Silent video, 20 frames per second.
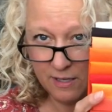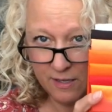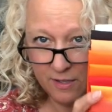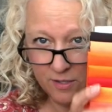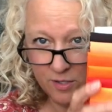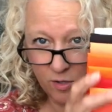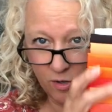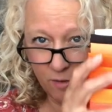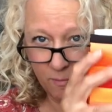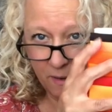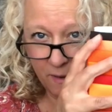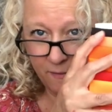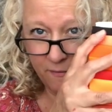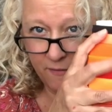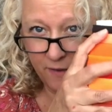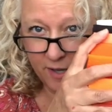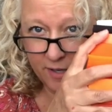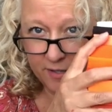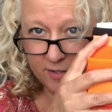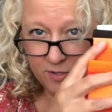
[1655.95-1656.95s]
So all my
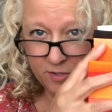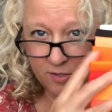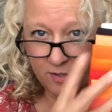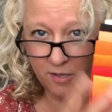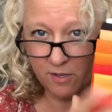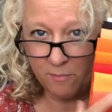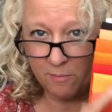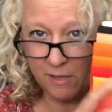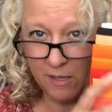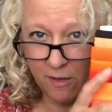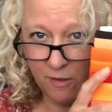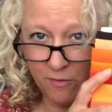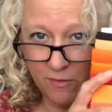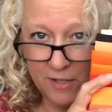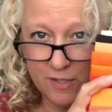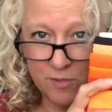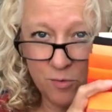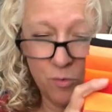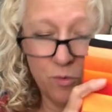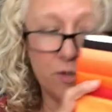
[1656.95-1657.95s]
fox are going to be all
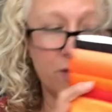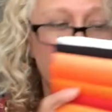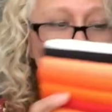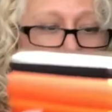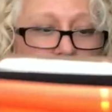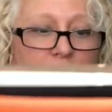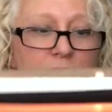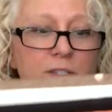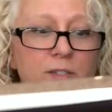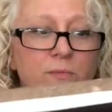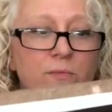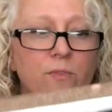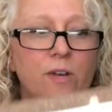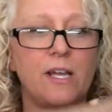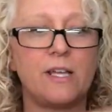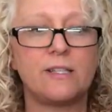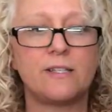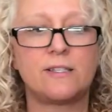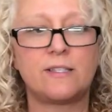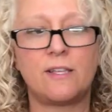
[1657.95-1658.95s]
these oranges and
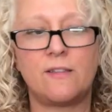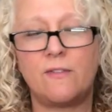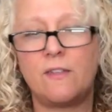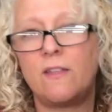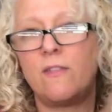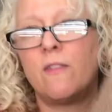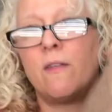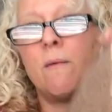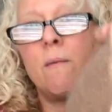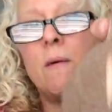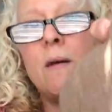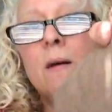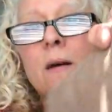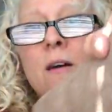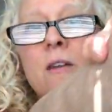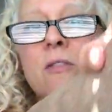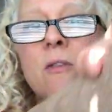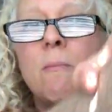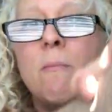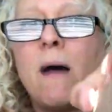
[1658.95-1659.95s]
reds. And then the,
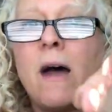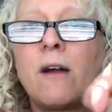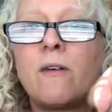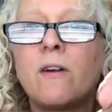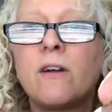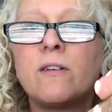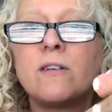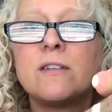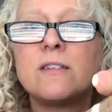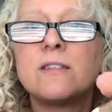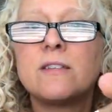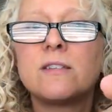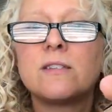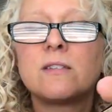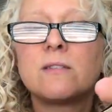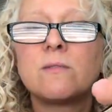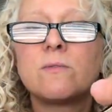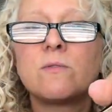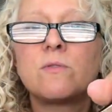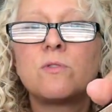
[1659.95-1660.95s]
the background is
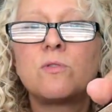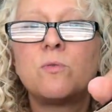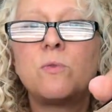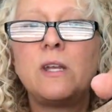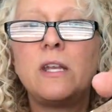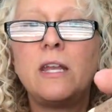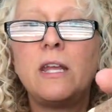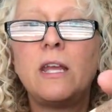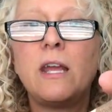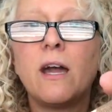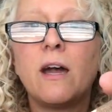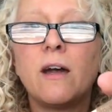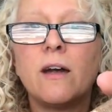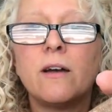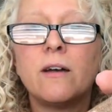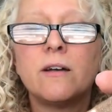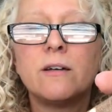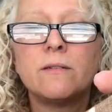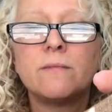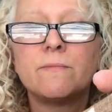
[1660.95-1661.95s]
this Tweety
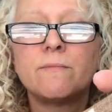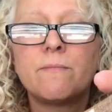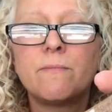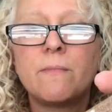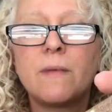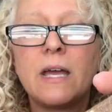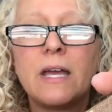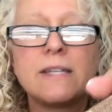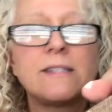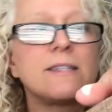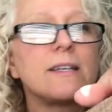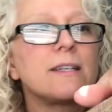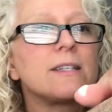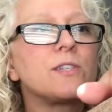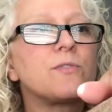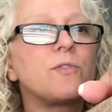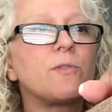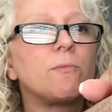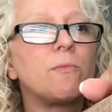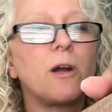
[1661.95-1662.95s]
um,
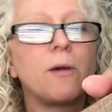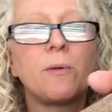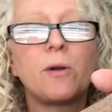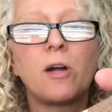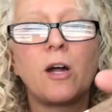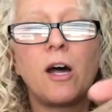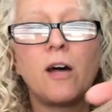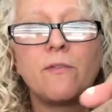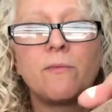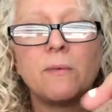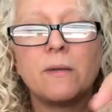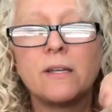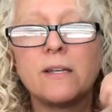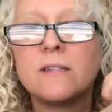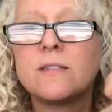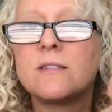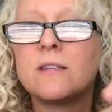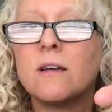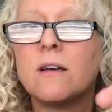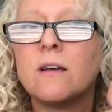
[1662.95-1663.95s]
Essex from Robert Kaufman.
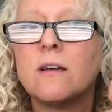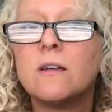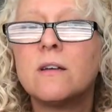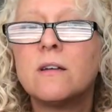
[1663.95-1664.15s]
It's a